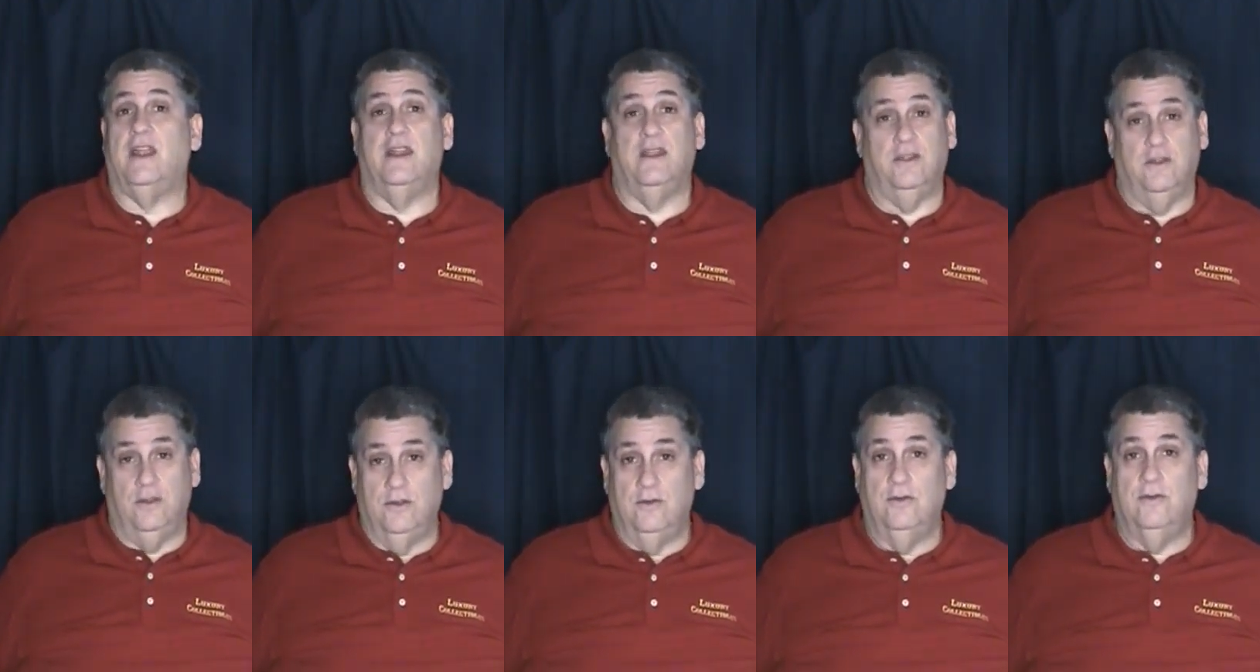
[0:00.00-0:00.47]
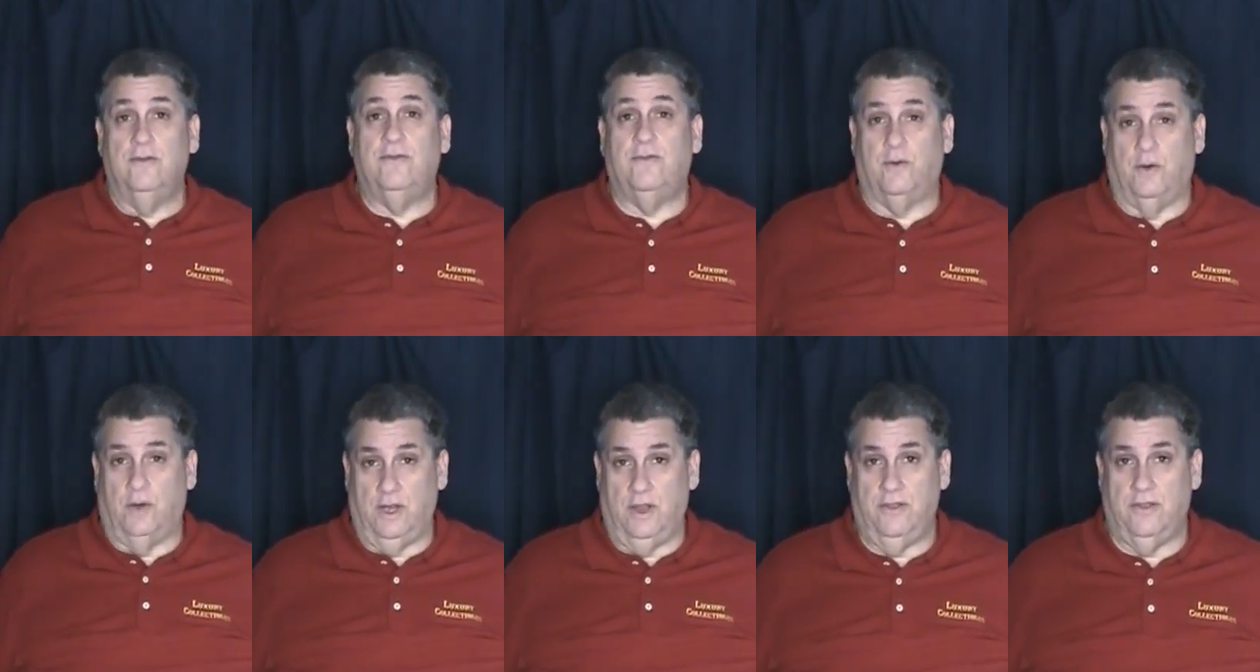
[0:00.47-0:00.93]
and new
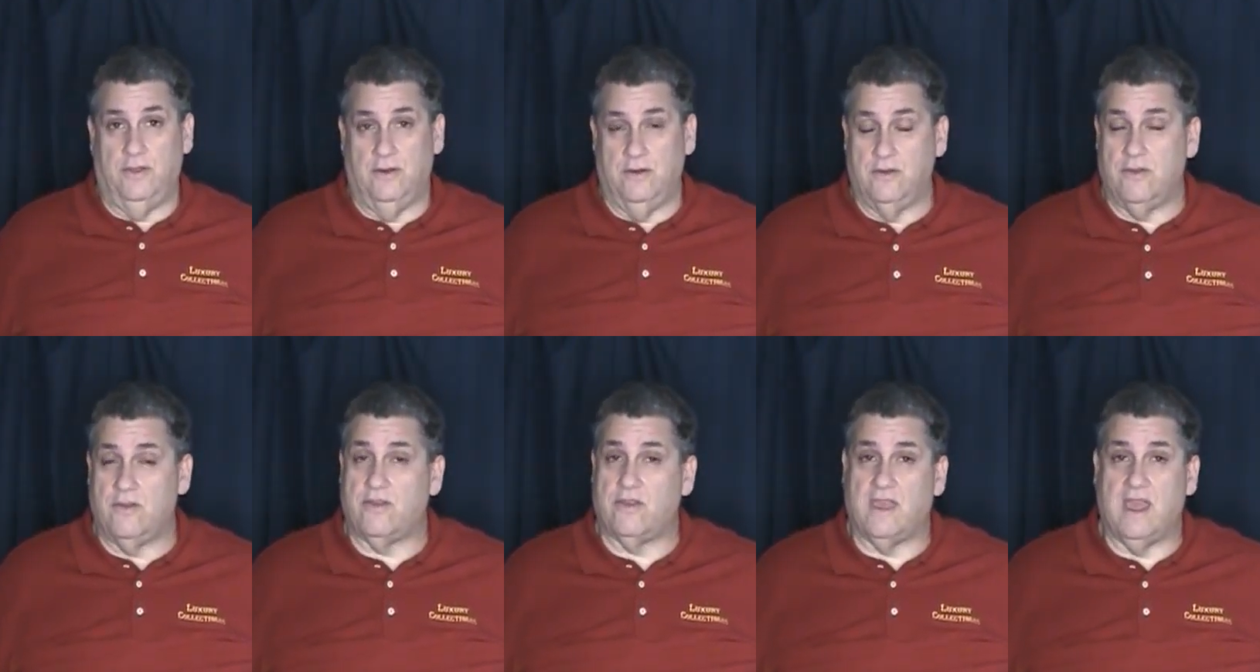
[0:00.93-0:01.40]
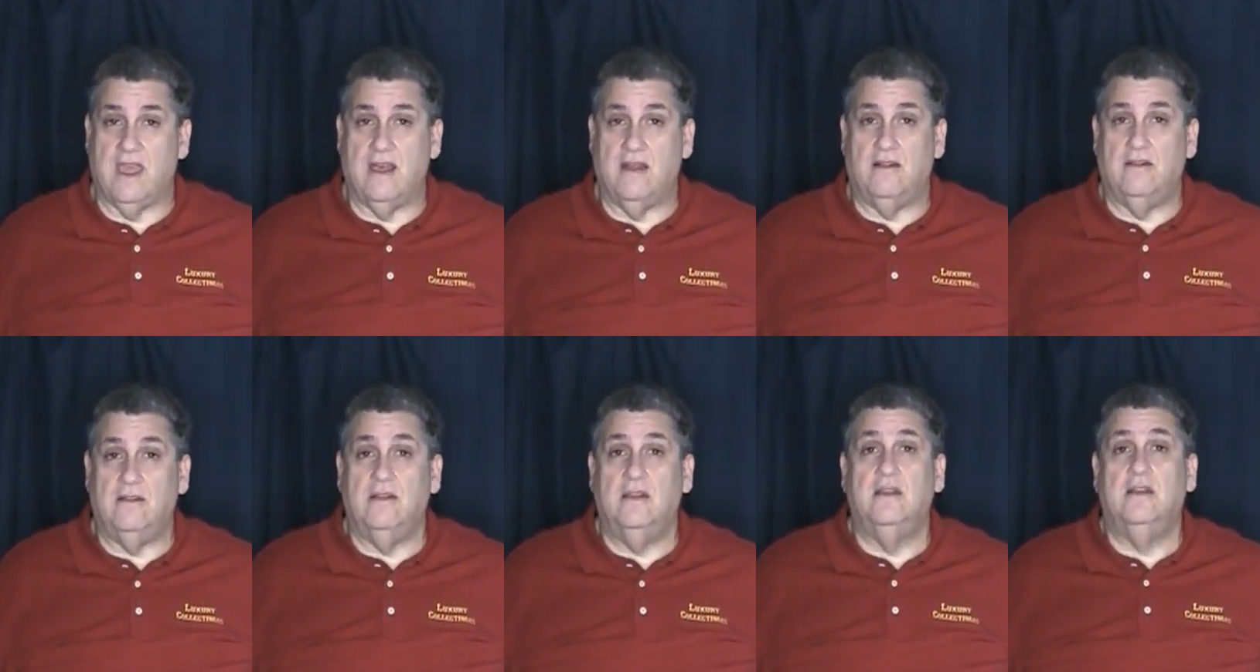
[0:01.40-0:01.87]
43rd
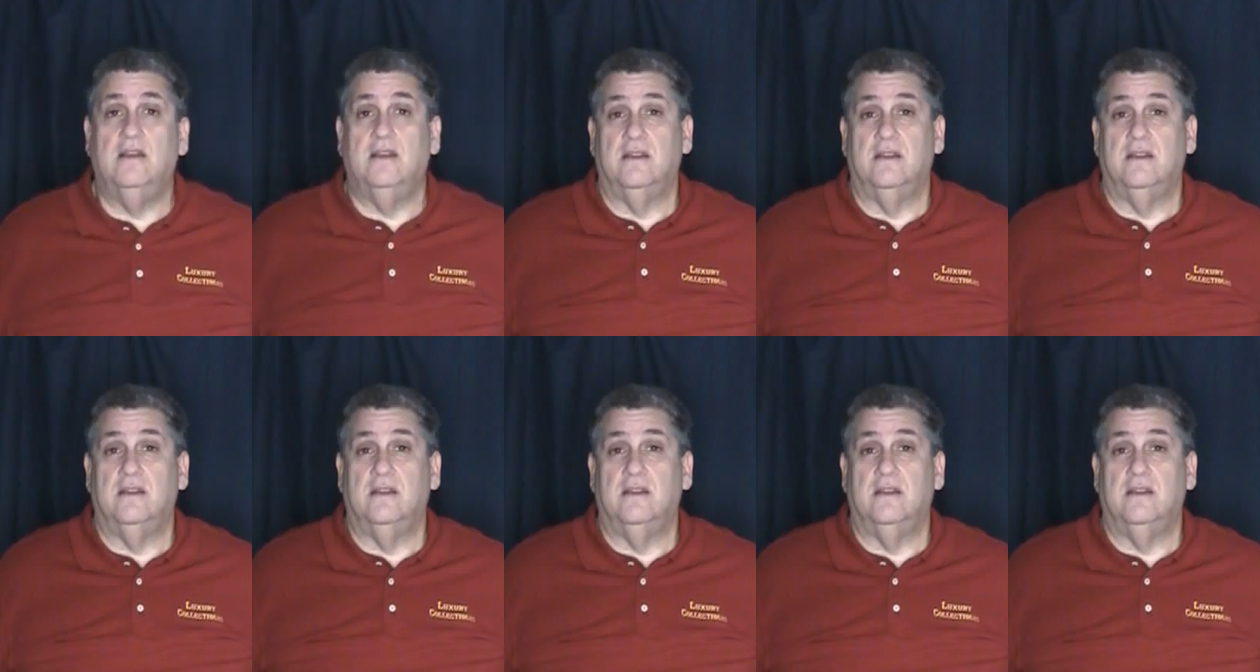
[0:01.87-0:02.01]
scale